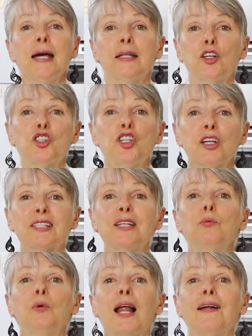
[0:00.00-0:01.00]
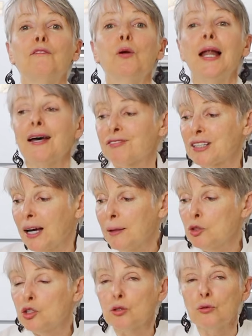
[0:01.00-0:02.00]
the chia seed will have
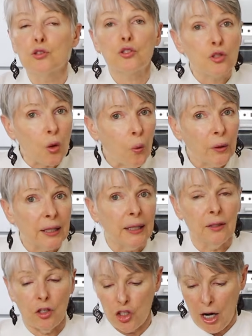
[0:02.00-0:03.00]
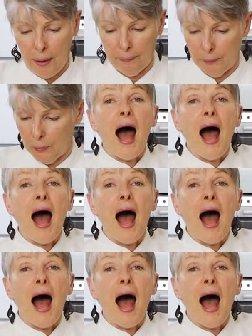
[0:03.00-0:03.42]
time to soak in the jam.